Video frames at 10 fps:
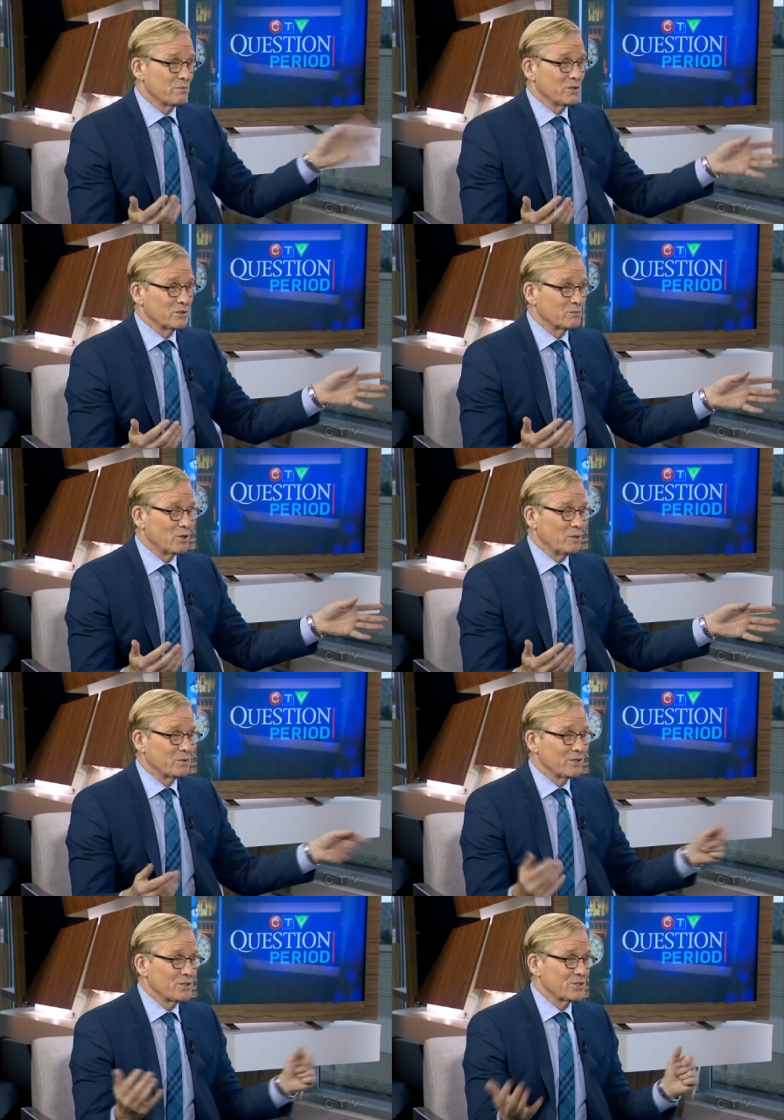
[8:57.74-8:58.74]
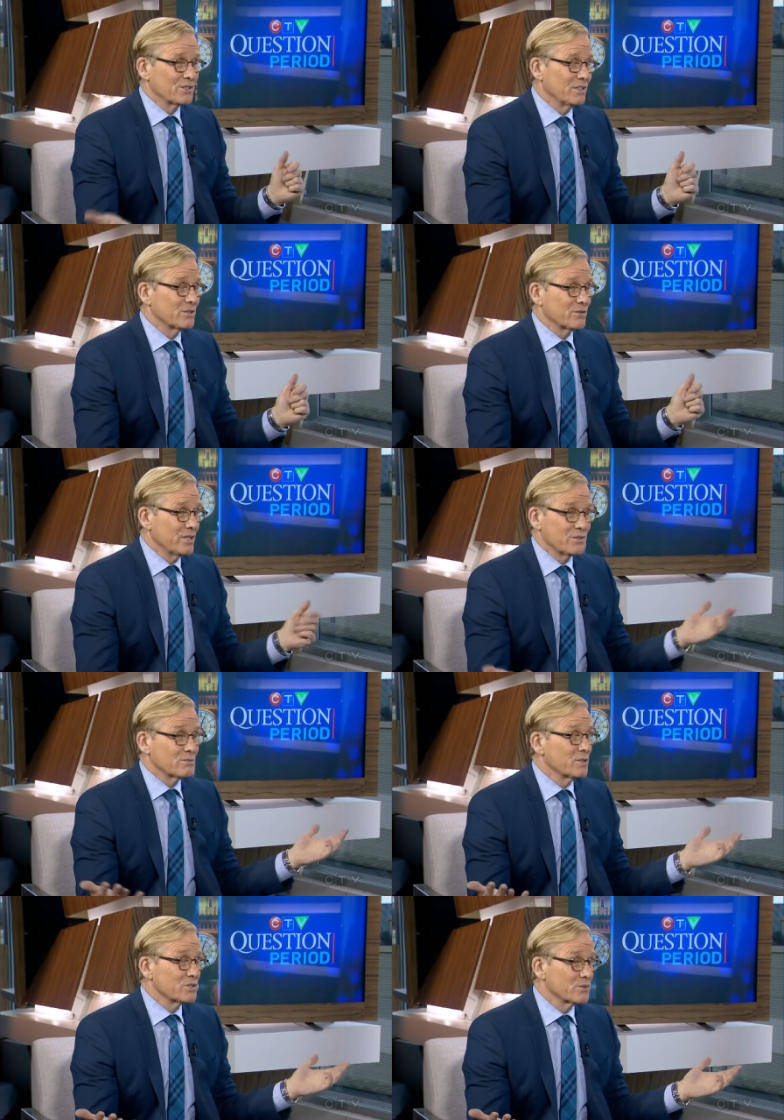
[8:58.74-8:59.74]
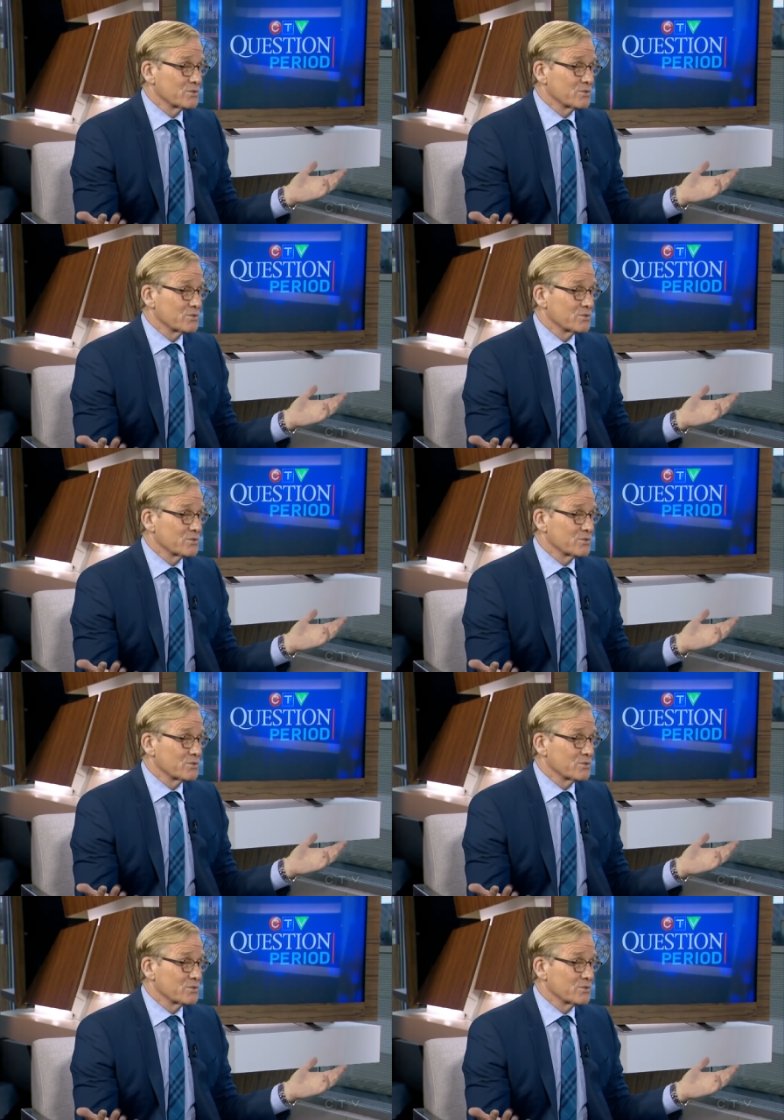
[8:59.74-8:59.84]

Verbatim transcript: million population to 100,000 makes no